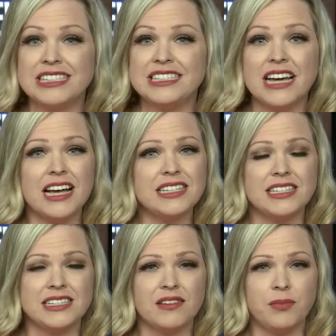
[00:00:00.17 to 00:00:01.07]

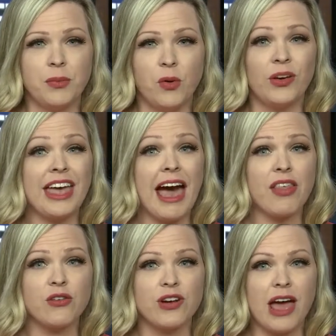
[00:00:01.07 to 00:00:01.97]
Dozens of people
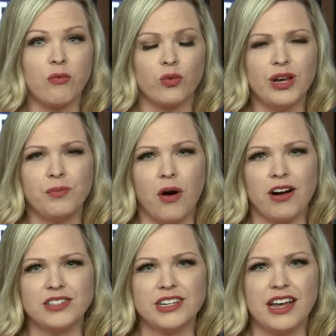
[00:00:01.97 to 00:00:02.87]
gathered at Reid
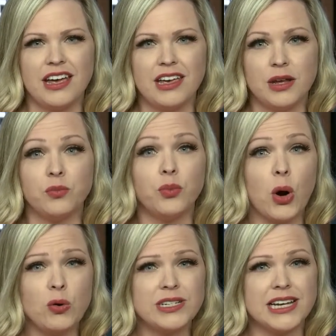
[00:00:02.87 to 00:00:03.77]
Park today in
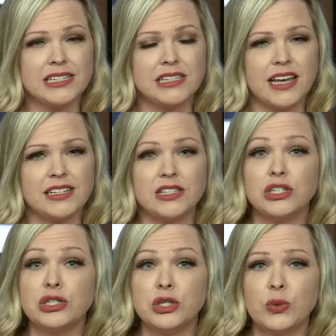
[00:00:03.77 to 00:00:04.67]
protest against
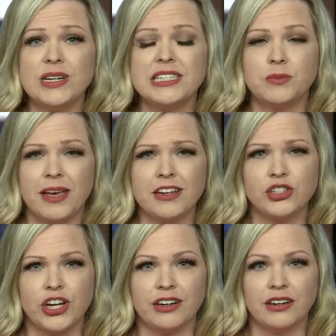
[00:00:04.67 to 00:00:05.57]
the zoo
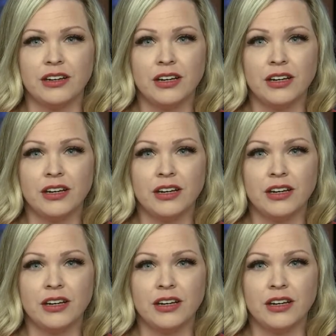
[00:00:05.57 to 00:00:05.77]
expansion.